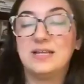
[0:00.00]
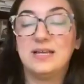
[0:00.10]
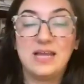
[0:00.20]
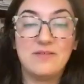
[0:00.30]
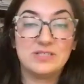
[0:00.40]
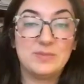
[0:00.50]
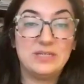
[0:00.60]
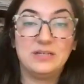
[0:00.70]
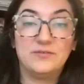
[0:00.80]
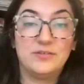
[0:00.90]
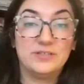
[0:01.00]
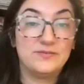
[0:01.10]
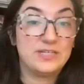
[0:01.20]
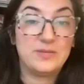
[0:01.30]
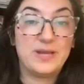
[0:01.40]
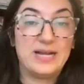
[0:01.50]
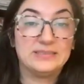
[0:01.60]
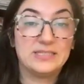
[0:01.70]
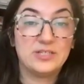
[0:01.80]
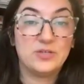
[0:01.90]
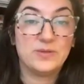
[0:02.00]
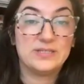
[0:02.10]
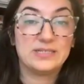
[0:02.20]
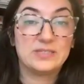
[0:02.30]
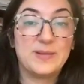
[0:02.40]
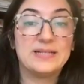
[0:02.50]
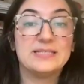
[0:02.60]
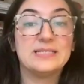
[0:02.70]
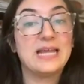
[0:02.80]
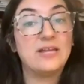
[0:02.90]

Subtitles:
they did not have as meaningful of an impact as the US expected.